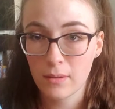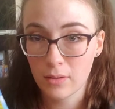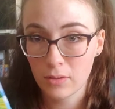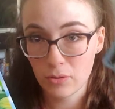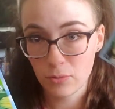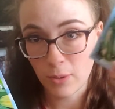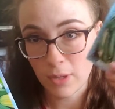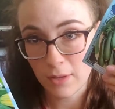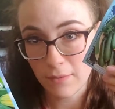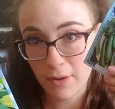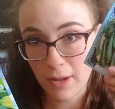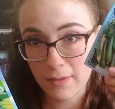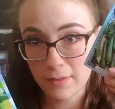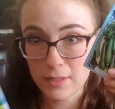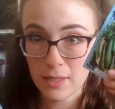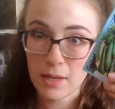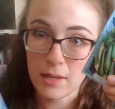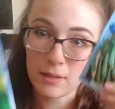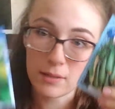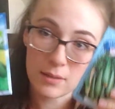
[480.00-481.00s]
25
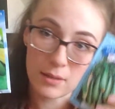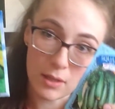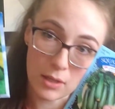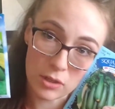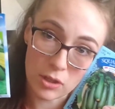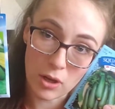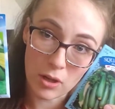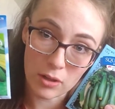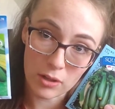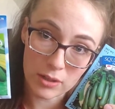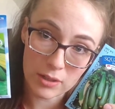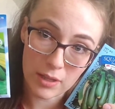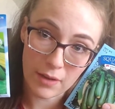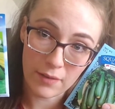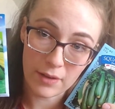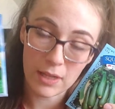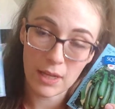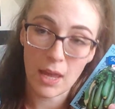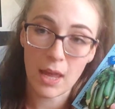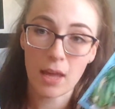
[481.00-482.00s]
cents,
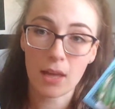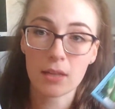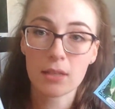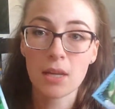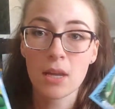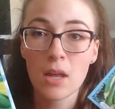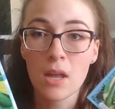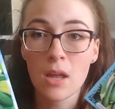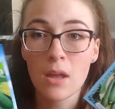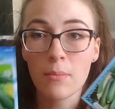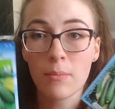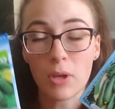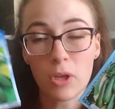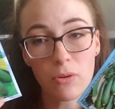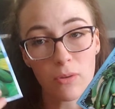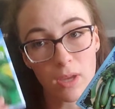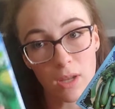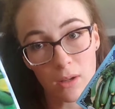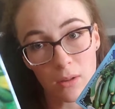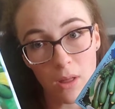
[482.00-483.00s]
$1.78, but you
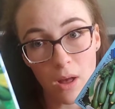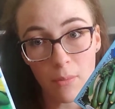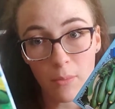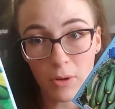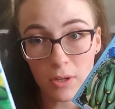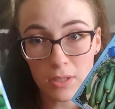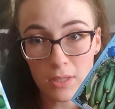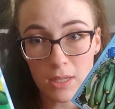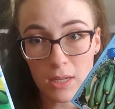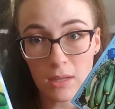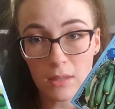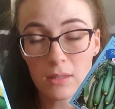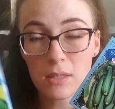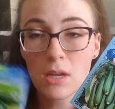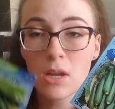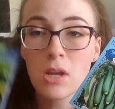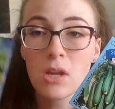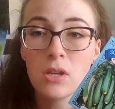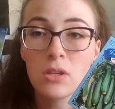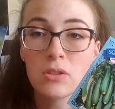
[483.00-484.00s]
get a lot more seeds.
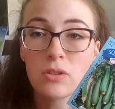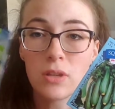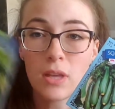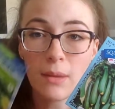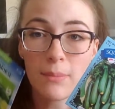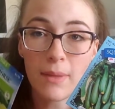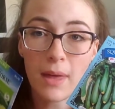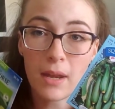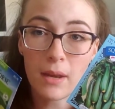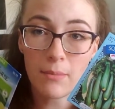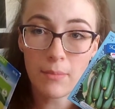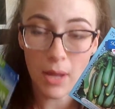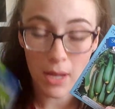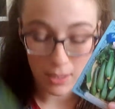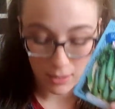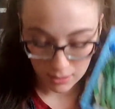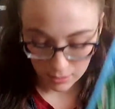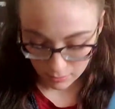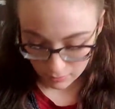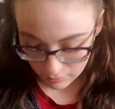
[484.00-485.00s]
So keep that in
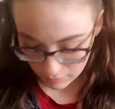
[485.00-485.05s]
mind.